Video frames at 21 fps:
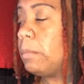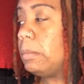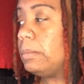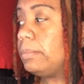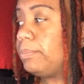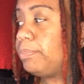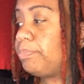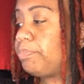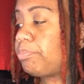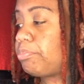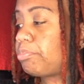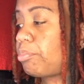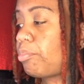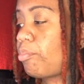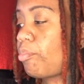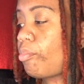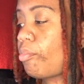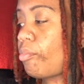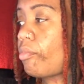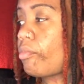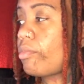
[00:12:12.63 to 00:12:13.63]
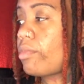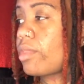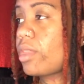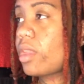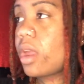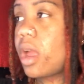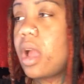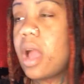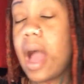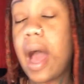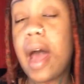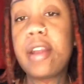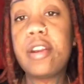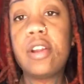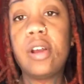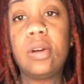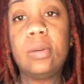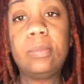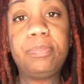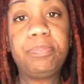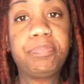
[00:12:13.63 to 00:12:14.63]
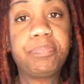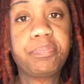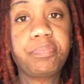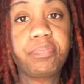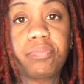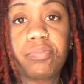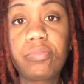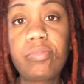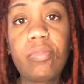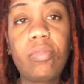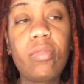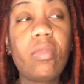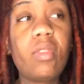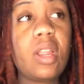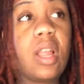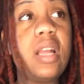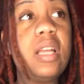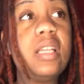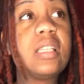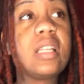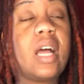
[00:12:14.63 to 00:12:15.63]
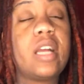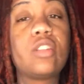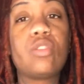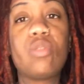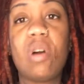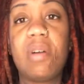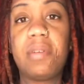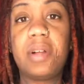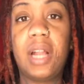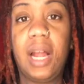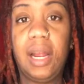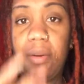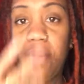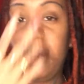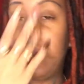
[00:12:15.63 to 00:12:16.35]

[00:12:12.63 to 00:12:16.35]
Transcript: I don't know, it's like 12 o'clock right now.